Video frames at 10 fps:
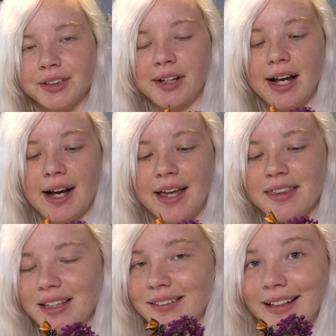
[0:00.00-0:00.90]
So yeah, I
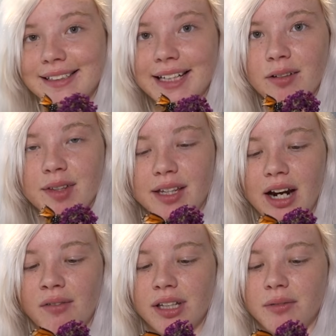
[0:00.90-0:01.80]
think that's
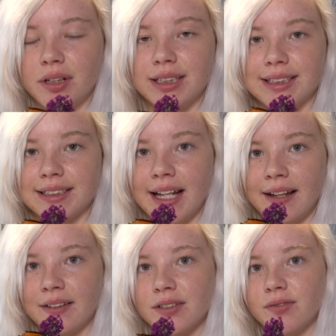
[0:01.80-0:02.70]
everything I really wanted to
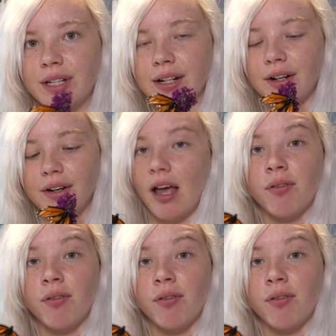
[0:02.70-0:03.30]
say in this video.